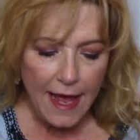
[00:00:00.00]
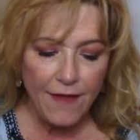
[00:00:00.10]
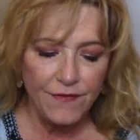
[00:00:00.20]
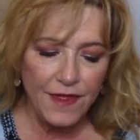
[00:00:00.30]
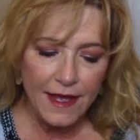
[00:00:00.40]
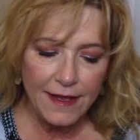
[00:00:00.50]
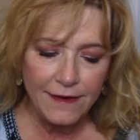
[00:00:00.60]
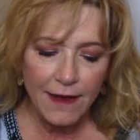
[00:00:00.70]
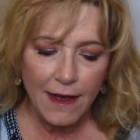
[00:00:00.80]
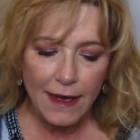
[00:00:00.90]
And
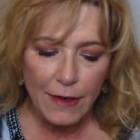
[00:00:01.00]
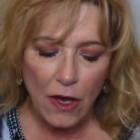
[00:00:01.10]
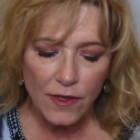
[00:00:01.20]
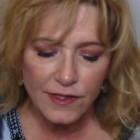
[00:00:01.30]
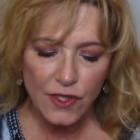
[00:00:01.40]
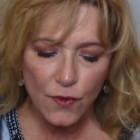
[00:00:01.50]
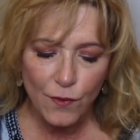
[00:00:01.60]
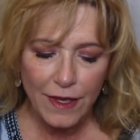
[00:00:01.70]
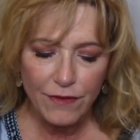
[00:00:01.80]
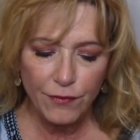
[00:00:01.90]
then I
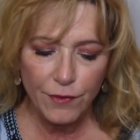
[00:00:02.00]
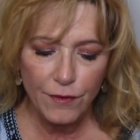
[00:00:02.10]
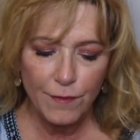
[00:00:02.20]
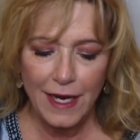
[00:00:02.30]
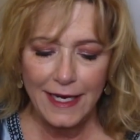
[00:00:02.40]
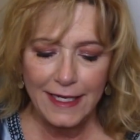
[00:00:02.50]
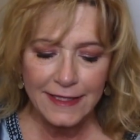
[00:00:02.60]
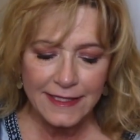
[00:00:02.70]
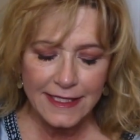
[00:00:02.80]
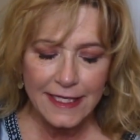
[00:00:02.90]
also went through my
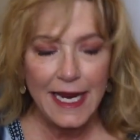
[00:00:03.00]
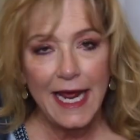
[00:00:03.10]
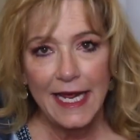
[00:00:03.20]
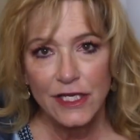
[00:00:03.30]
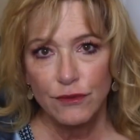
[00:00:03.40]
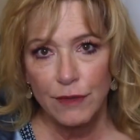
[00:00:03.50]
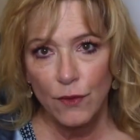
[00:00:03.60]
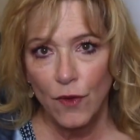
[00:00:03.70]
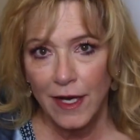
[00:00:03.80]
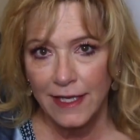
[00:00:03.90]
Instant Age
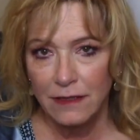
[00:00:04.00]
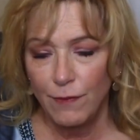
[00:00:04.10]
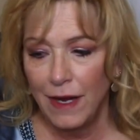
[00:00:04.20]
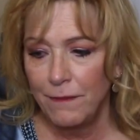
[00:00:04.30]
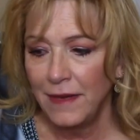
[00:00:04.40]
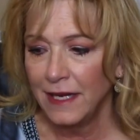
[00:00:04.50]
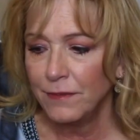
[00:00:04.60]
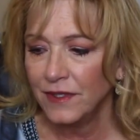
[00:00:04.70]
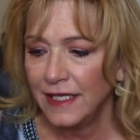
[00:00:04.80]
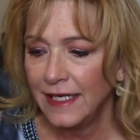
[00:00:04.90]
Rewind by
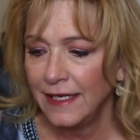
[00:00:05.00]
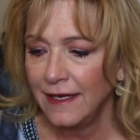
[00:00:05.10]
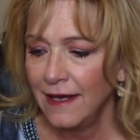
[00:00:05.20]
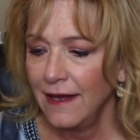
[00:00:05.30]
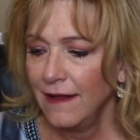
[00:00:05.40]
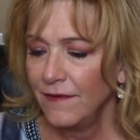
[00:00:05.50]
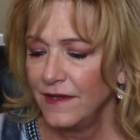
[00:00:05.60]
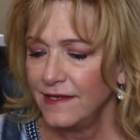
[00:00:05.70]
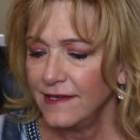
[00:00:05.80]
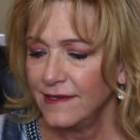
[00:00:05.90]
Maybelline.
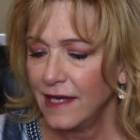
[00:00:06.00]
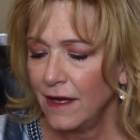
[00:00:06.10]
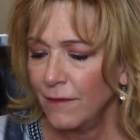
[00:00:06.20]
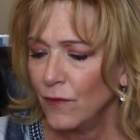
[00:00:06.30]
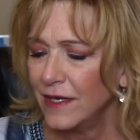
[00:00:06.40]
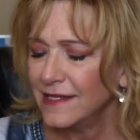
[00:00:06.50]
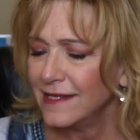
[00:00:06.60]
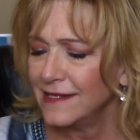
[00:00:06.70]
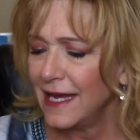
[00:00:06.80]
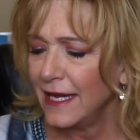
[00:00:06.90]
This is, what
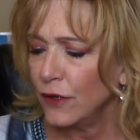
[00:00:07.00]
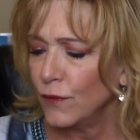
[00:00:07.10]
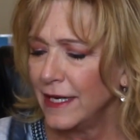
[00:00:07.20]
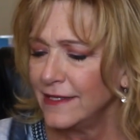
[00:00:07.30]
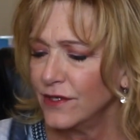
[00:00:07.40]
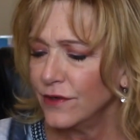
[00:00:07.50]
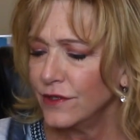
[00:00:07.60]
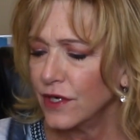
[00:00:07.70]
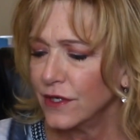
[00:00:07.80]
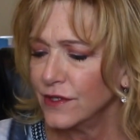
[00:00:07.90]
does it say?
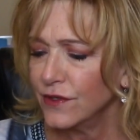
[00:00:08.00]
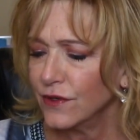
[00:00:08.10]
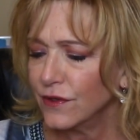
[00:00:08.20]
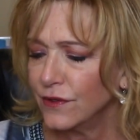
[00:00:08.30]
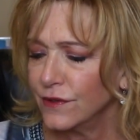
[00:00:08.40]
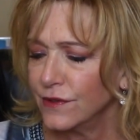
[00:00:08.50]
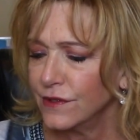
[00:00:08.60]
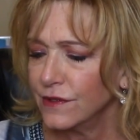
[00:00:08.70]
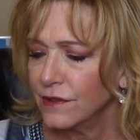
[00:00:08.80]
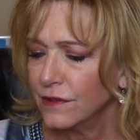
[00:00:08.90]
Eraser, dark
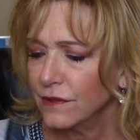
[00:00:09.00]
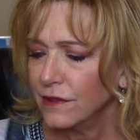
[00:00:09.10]
circles.